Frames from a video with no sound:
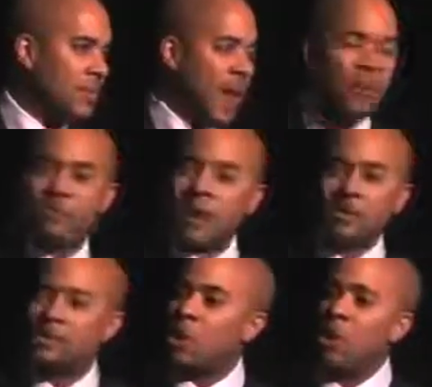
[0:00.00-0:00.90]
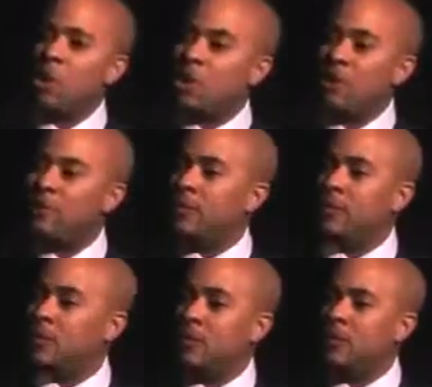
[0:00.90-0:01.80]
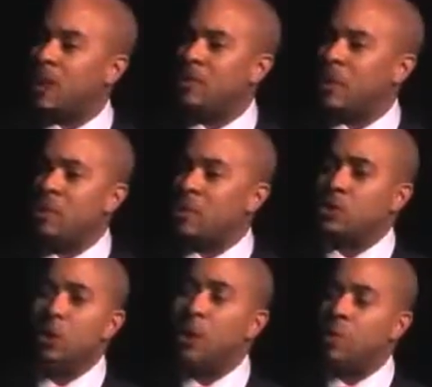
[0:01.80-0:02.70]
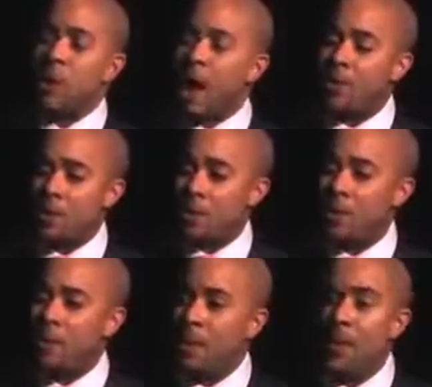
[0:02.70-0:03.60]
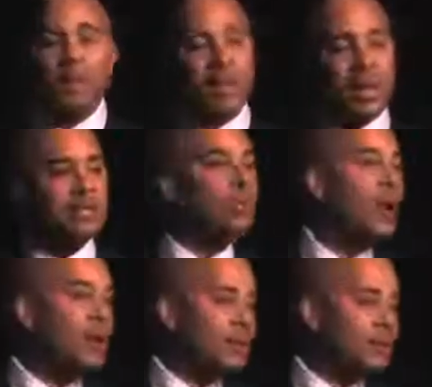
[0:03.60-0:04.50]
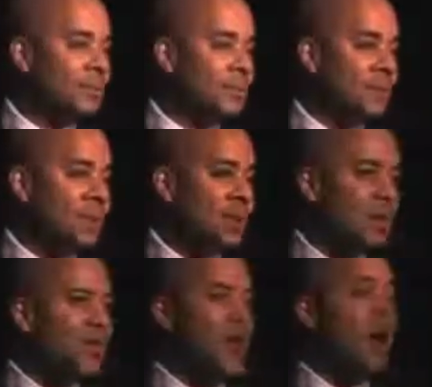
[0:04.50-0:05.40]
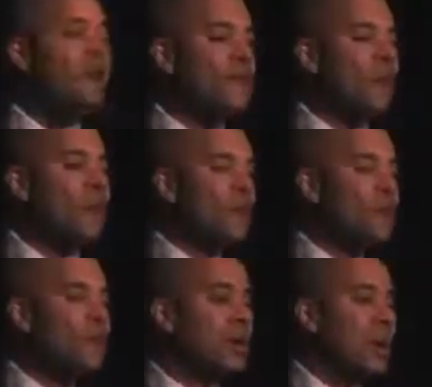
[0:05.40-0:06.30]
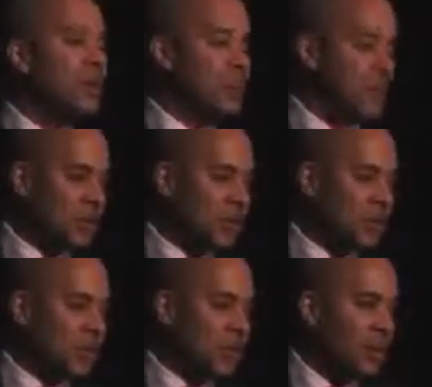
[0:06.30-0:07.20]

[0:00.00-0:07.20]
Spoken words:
And we've got so many individuals that have done that, and we're so proud of them. But guess what? They are focused on another position.